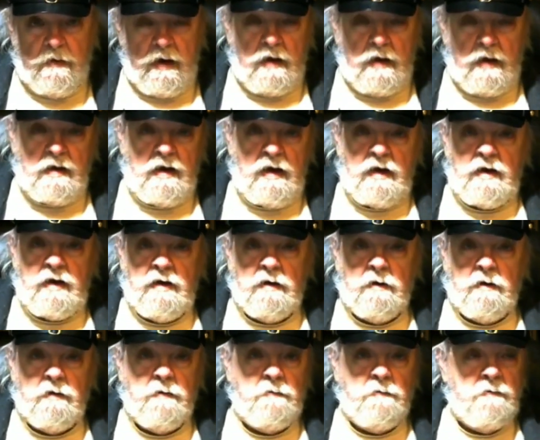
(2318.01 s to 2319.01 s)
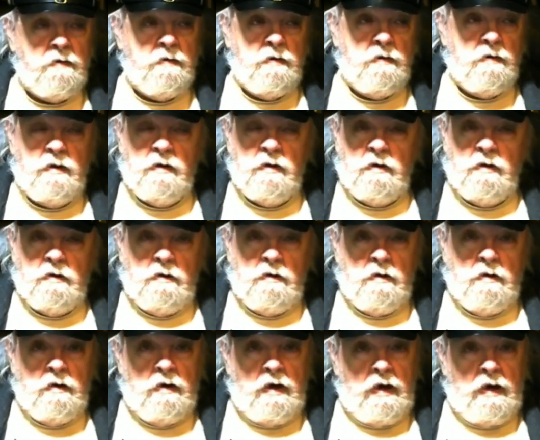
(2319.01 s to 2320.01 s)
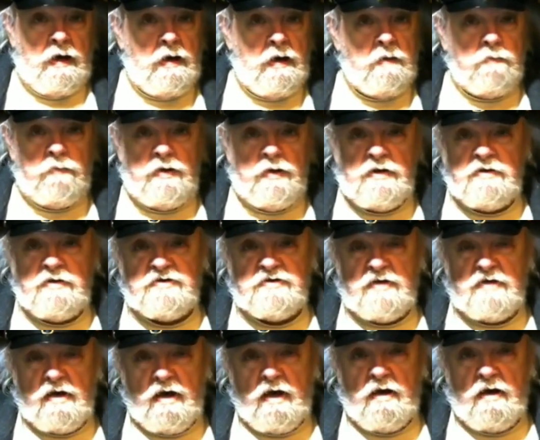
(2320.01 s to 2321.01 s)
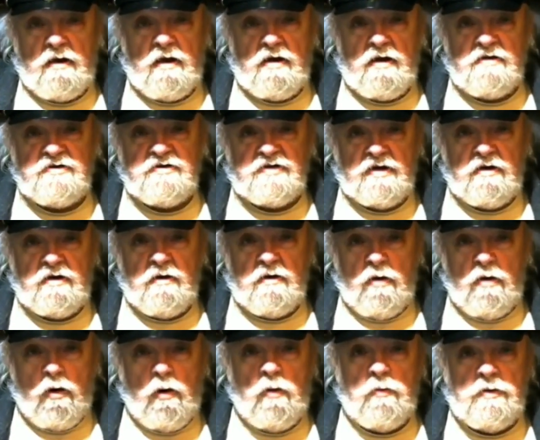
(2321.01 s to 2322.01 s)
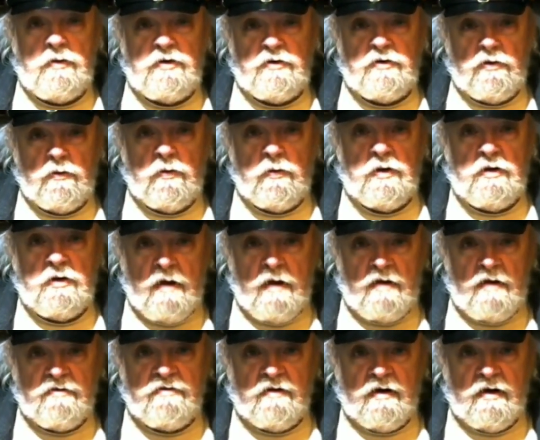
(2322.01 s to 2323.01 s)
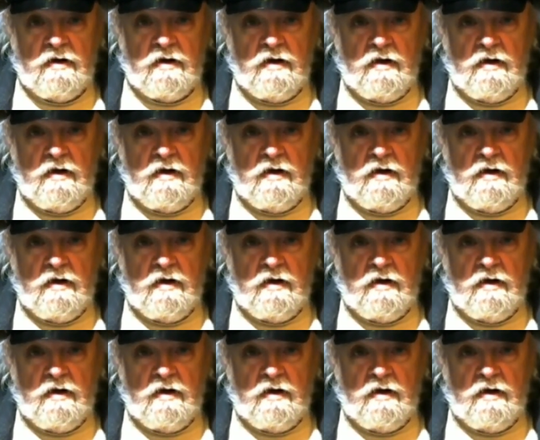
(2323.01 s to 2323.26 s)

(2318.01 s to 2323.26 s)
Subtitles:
And hey, it beats the hell out of sitting at home and doing nothing.